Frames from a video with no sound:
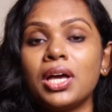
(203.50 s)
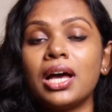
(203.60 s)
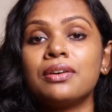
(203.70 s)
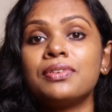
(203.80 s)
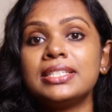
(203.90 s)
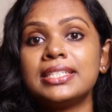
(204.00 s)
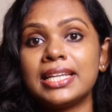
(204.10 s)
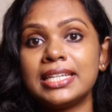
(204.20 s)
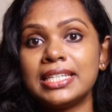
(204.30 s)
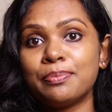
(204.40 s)
you have a
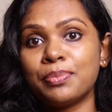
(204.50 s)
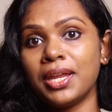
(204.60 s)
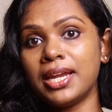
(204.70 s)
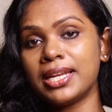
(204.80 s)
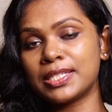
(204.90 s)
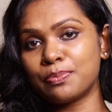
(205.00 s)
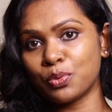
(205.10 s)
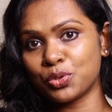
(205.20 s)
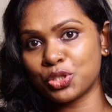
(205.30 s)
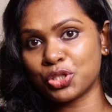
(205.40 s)
genetic
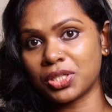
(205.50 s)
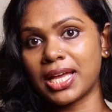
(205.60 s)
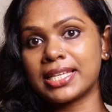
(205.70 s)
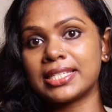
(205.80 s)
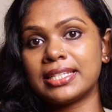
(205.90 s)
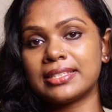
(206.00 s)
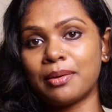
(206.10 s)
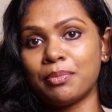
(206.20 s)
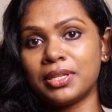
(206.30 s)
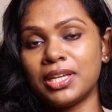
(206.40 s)
predisposition, as in
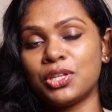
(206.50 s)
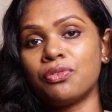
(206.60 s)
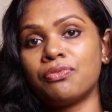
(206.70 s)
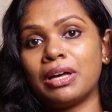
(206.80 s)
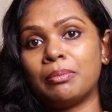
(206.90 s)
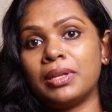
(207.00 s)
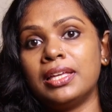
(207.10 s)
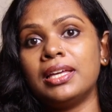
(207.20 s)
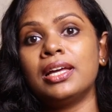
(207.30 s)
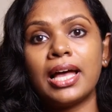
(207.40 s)
somebody in your
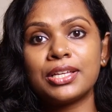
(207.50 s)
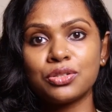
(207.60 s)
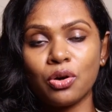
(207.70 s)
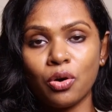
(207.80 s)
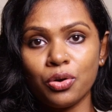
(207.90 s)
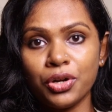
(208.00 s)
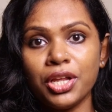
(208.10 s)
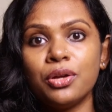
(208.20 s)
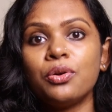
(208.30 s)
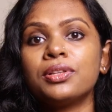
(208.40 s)
family has
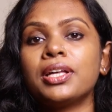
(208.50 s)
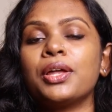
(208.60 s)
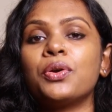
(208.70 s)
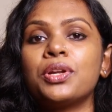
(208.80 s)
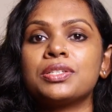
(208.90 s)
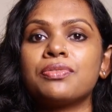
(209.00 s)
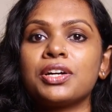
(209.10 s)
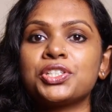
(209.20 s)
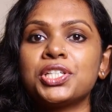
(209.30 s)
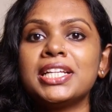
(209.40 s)
already got thyroid
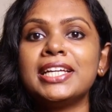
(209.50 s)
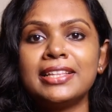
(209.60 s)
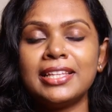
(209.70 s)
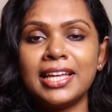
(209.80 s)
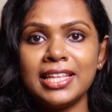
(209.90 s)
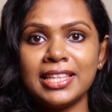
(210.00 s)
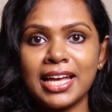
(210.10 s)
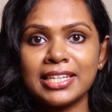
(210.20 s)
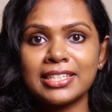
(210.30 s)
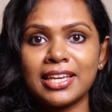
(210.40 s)
dysfunction, then in
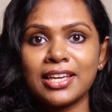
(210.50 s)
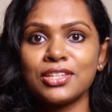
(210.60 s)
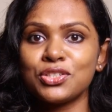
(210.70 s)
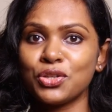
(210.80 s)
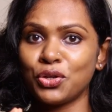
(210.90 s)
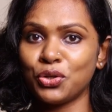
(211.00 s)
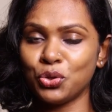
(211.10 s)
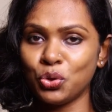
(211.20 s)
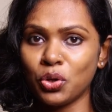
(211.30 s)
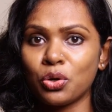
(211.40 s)
that case,
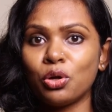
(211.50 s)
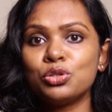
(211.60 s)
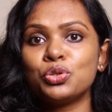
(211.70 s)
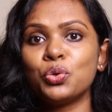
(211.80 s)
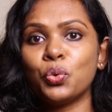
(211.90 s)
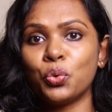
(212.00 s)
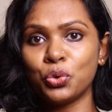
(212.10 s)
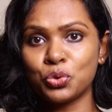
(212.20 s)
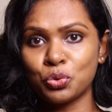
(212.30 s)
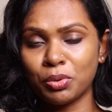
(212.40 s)
you are also
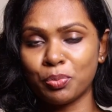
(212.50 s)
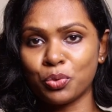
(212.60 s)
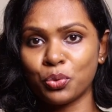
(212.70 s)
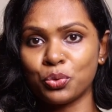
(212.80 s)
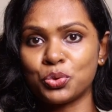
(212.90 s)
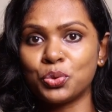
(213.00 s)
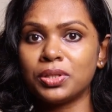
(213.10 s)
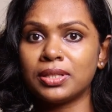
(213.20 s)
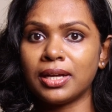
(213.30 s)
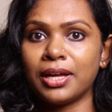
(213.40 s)
going to be prone
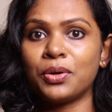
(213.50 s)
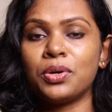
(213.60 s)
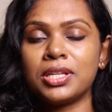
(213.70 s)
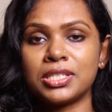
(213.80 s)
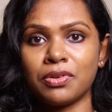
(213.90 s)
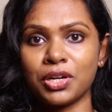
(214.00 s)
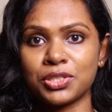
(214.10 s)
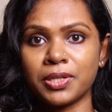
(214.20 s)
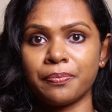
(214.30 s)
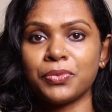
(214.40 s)
to thyroid
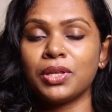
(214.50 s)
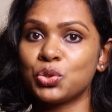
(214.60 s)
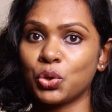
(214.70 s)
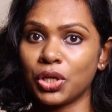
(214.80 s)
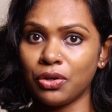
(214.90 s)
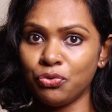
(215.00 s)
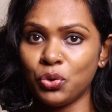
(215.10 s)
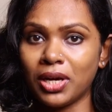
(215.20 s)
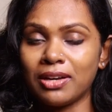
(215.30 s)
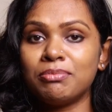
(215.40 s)
dysfunction. So if
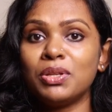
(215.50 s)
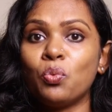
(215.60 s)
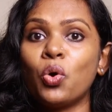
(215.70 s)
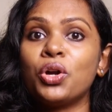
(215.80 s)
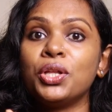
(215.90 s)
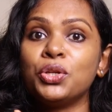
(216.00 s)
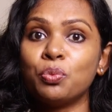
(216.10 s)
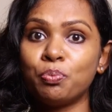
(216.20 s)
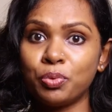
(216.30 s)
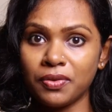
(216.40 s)
you have been wanting
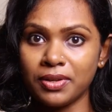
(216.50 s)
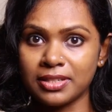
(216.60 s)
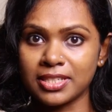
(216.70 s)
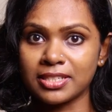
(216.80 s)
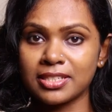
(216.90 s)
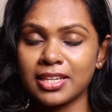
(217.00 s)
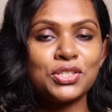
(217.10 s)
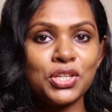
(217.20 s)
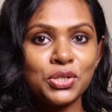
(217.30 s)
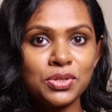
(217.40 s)
to prevent it,
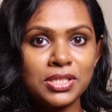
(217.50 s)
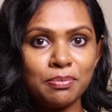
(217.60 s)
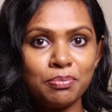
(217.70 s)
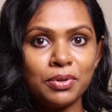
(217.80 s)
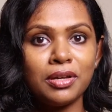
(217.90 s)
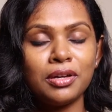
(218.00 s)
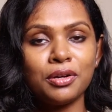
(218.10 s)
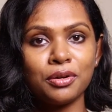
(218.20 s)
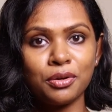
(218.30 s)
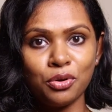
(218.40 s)
stick to simpler,
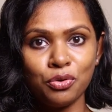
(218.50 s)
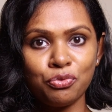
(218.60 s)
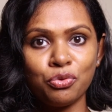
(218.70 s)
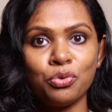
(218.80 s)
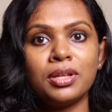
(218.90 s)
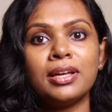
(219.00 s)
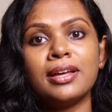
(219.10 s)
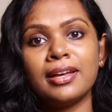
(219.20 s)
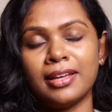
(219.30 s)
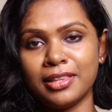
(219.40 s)
good food,
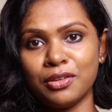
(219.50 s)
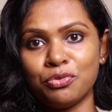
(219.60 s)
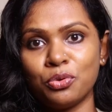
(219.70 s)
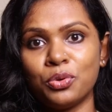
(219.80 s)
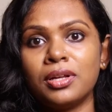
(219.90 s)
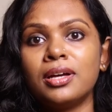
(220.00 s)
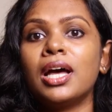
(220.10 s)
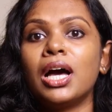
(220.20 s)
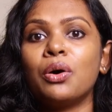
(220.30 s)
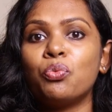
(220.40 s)
healthy food,
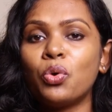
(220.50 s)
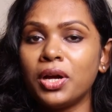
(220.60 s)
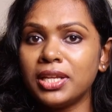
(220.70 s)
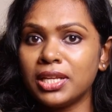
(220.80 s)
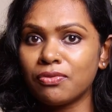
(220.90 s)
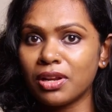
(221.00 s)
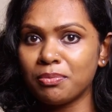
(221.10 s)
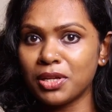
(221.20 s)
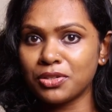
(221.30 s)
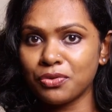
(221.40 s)
avoid
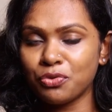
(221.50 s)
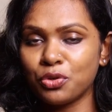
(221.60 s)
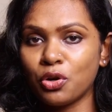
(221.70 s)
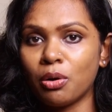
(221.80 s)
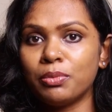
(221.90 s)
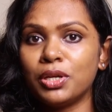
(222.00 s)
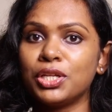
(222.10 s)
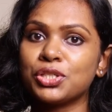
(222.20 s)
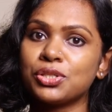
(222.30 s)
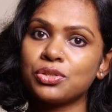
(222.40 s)
inflammatory food
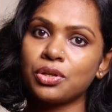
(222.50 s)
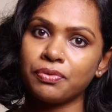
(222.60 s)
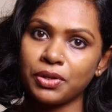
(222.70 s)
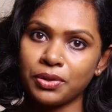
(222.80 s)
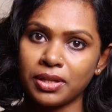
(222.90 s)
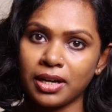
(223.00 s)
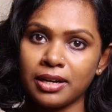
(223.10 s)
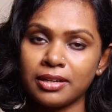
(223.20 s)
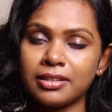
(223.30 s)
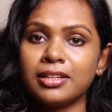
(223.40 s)
combinations or
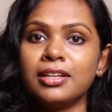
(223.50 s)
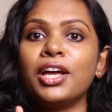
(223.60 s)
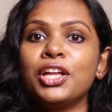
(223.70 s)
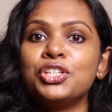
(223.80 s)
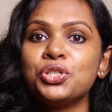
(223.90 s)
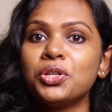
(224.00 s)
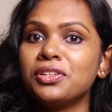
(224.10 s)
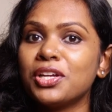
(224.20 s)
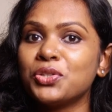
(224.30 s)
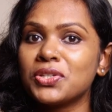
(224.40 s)
viridahar,
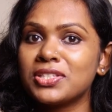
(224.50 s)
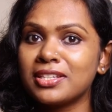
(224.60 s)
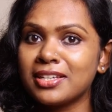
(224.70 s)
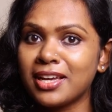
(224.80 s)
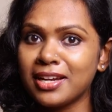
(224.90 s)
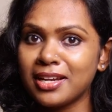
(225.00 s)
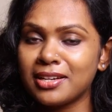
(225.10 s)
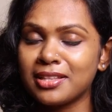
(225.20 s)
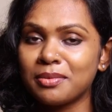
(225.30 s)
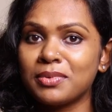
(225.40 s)
ensure that your
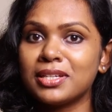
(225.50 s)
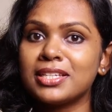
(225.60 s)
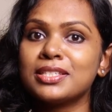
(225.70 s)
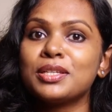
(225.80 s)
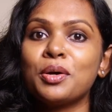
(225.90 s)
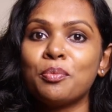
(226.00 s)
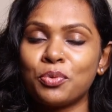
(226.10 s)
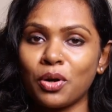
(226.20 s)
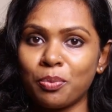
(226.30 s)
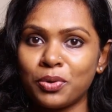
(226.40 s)
circadian rhythm is
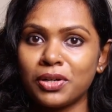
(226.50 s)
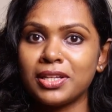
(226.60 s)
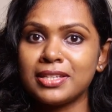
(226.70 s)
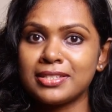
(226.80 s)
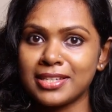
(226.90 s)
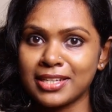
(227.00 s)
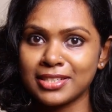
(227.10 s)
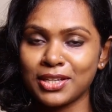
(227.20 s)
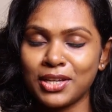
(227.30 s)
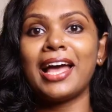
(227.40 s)
properly
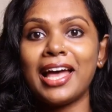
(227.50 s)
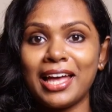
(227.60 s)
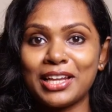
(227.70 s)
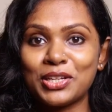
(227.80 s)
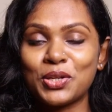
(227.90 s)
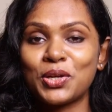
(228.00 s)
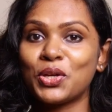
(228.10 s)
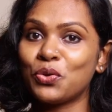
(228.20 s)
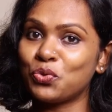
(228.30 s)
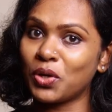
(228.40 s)
set, and
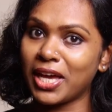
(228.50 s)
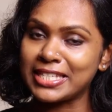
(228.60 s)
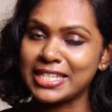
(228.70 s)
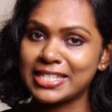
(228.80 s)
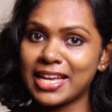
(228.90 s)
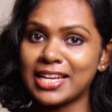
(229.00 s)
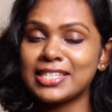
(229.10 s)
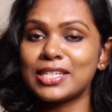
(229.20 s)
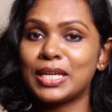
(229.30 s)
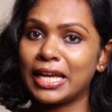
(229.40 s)
if you
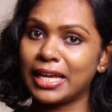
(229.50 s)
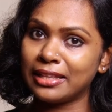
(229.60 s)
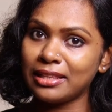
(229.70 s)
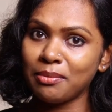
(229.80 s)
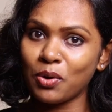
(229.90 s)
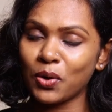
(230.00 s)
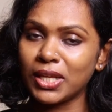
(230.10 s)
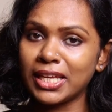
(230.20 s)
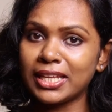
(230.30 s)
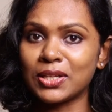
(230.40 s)
exercise in the
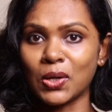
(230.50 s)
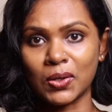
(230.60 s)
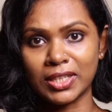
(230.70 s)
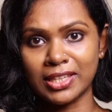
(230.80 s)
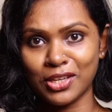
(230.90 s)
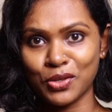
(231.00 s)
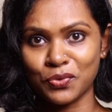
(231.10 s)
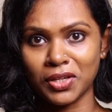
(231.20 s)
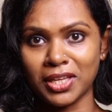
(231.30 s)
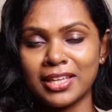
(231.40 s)
morning, not in the
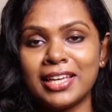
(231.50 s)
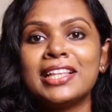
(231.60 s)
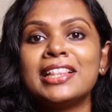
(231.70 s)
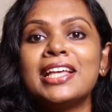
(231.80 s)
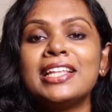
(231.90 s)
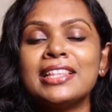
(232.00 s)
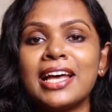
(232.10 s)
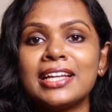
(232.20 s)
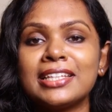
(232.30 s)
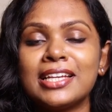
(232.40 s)
evening, then in
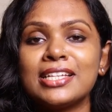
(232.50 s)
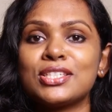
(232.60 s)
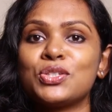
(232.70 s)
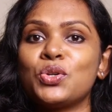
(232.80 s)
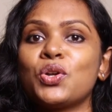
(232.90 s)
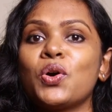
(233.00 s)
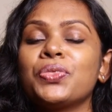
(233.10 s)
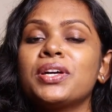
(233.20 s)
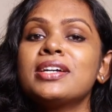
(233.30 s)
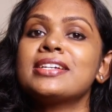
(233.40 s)
that case, you're
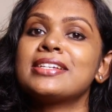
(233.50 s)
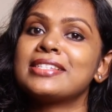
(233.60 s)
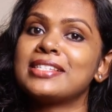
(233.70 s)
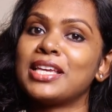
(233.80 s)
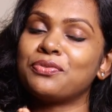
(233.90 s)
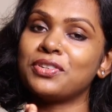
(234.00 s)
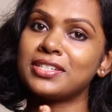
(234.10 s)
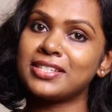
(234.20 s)
on the safer